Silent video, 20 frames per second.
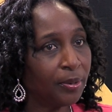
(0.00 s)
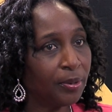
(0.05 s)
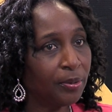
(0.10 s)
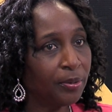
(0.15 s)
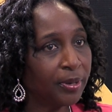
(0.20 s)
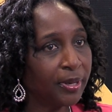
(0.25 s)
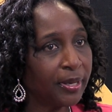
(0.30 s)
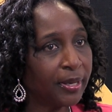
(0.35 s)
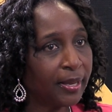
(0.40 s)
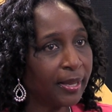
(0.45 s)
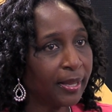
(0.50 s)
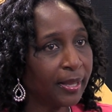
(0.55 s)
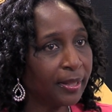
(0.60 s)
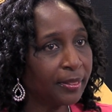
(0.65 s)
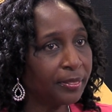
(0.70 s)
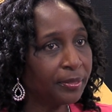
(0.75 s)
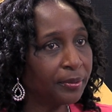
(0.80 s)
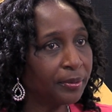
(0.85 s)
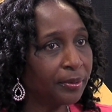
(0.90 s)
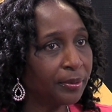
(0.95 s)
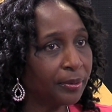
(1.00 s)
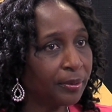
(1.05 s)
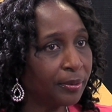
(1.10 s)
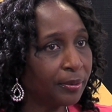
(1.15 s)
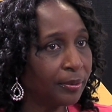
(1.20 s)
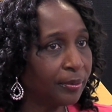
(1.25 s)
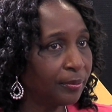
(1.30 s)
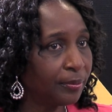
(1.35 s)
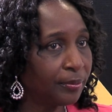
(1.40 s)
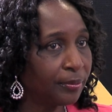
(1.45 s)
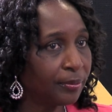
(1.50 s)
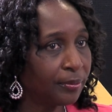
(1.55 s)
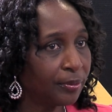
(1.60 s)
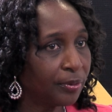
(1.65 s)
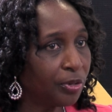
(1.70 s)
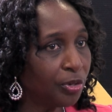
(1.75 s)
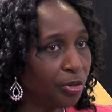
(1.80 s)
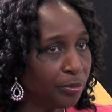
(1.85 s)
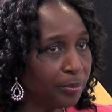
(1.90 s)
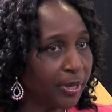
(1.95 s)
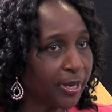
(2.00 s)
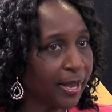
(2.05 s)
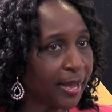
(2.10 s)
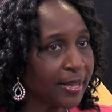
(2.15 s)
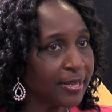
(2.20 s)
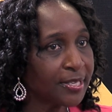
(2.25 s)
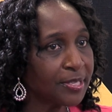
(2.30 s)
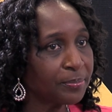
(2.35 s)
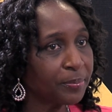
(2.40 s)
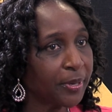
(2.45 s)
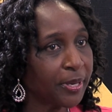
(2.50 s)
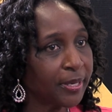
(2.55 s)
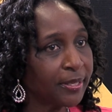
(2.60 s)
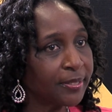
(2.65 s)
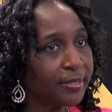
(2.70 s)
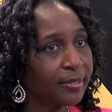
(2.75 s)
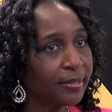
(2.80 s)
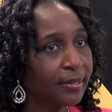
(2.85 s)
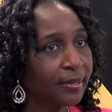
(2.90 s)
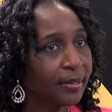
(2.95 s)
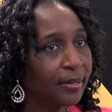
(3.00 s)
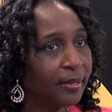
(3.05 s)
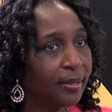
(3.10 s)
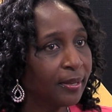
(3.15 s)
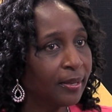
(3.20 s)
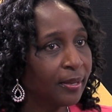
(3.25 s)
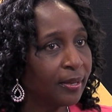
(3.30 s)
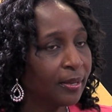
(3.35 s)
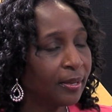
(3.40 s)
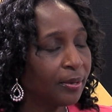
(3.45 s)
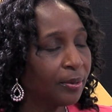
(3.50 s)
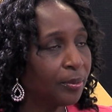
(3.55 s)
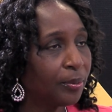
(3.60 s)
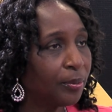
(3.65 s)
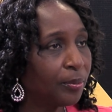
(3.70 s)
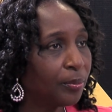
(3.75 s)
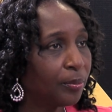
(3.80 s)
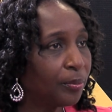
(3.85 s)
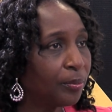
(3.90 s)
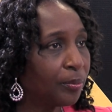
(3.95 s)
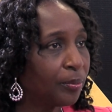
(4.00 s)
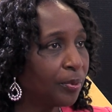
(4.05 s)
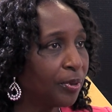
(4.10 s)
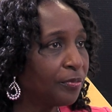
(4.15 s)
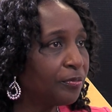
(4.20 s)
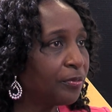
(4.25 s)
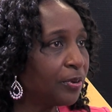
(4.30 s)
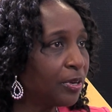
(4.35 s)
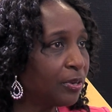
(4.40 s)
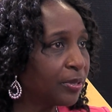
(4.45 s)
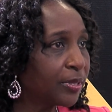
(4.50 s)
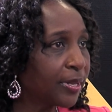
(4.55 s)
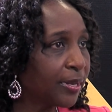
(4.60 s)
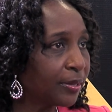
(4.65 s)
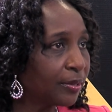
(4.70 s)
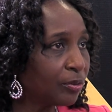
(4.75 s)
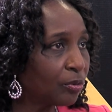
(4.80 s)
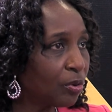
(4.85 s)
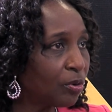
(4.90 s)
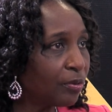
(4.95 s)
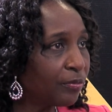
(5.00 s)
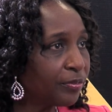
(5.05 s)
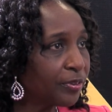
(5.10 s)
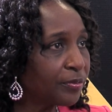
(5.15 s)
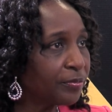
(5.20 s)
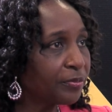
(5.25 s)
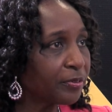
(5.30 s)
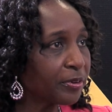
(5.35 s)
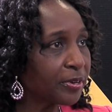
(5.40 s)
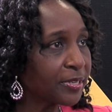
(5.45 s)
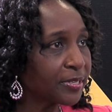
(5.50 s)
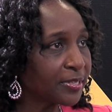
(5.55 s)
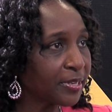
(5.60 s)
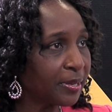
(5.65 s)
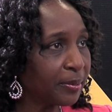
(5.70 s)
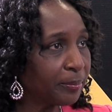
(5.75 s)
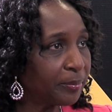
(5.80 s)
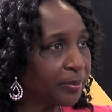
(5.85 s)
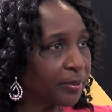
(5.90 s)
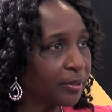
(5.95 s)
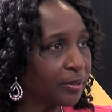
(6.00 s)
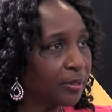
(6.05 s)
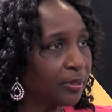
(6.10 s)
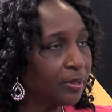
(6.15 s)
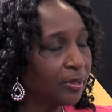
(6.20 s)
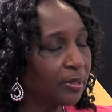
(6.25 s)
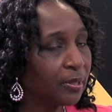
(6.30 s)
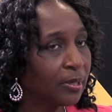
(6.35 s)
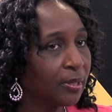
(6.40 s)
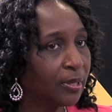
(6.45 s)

looking at the human aspect if we looked at covid for example